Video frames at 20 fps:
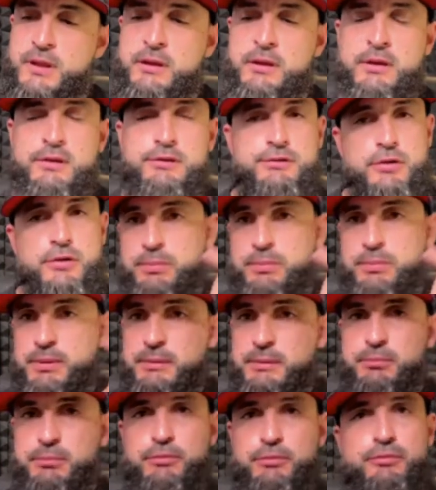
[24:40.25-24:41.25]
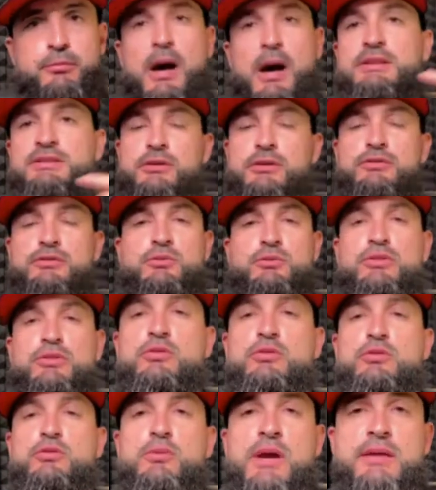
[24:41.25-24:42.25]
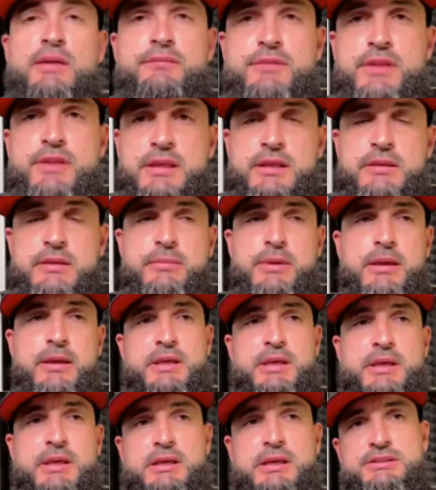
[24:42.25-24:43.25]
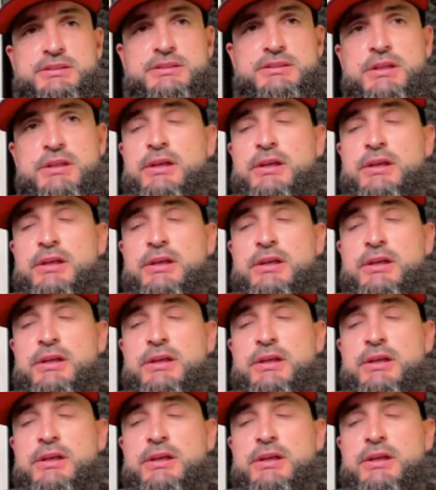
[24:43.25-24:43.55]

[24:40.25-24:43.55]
turn people's minds onto a new way of thinking, man, because